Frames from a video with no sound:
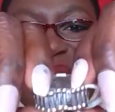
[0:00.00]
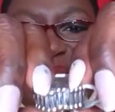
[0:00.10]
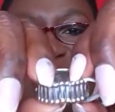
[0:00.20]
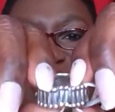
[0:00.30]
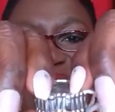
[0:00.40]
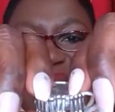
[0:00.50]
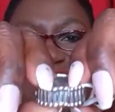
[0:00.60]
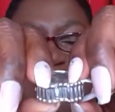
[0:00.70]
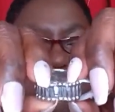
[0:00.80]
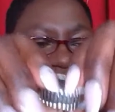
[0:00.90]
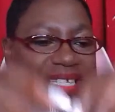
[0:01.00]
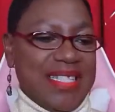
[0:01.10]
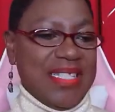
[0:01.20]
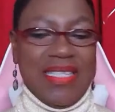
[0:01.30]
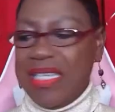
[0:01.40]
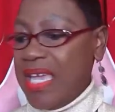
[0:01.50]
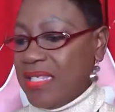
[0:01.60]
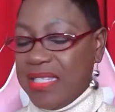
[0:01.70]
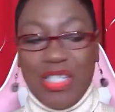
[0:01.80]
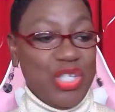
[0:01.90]
this ring is,
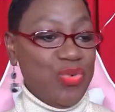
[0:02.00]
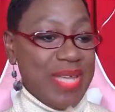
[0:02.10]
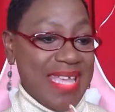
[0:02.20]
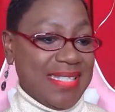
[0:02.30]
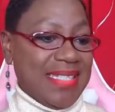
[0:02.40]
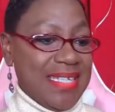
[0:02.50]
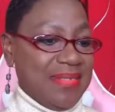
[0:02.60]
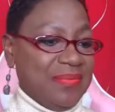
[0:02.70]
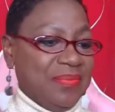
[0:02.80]
yes, you guessed it.